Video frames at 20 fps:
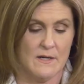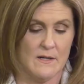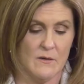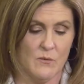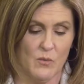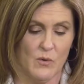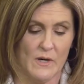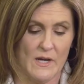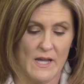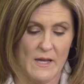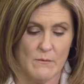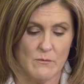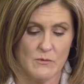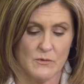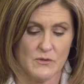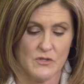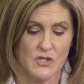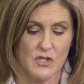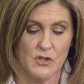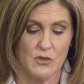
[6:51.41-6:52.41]
We're
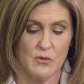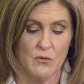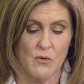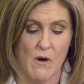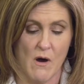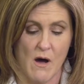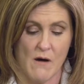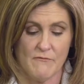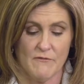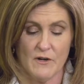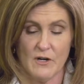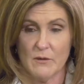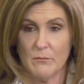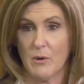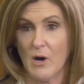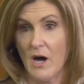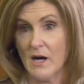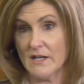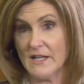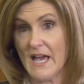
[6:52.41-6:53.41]
able to offer
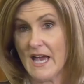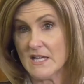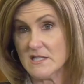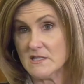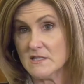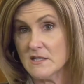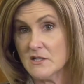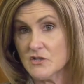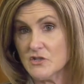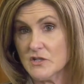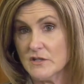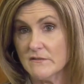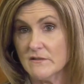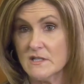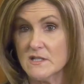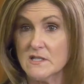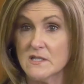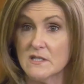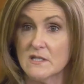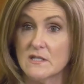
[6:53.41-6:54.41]
podcasting
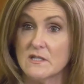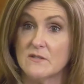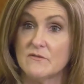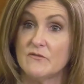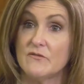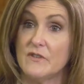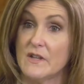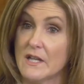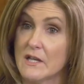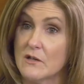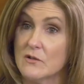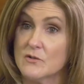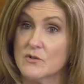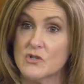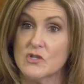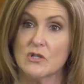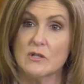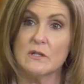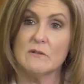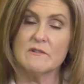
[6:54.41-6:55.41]
services, video
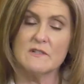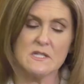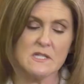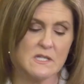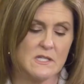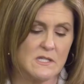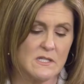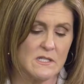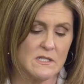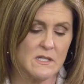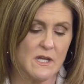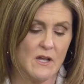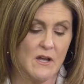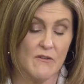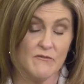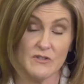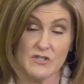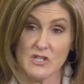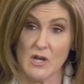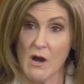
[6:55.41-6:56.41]
services,
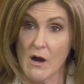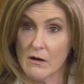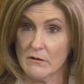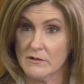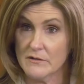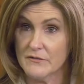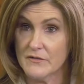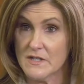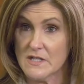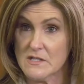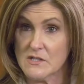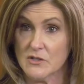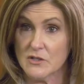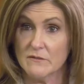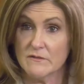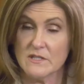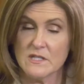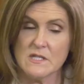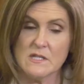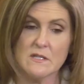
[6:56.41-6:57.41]
photography
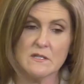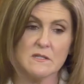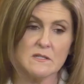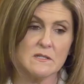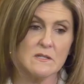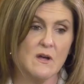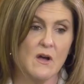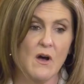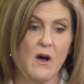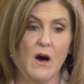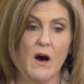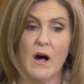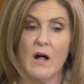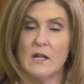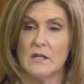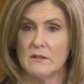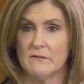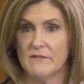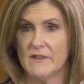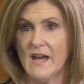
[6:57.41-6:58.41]
services,
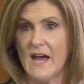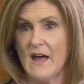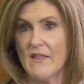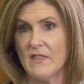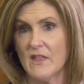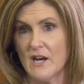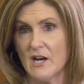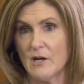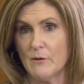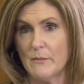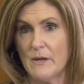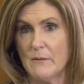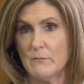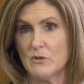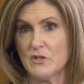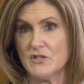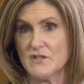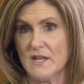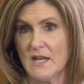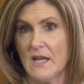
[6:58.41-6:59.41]
all of that our
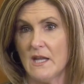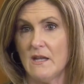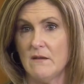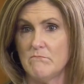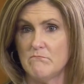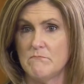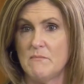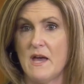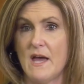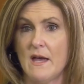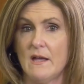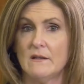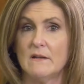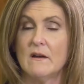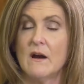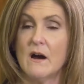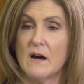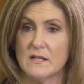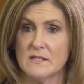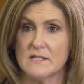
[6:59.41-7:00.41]
members can embed
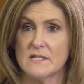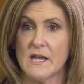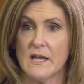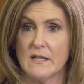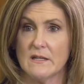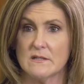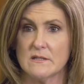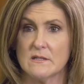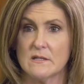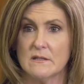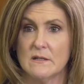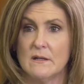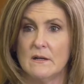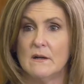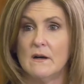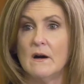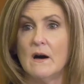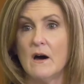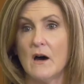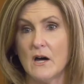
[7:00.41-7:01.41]
content
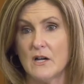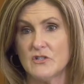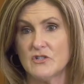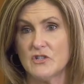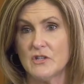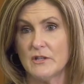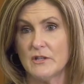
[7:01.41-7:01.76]
onto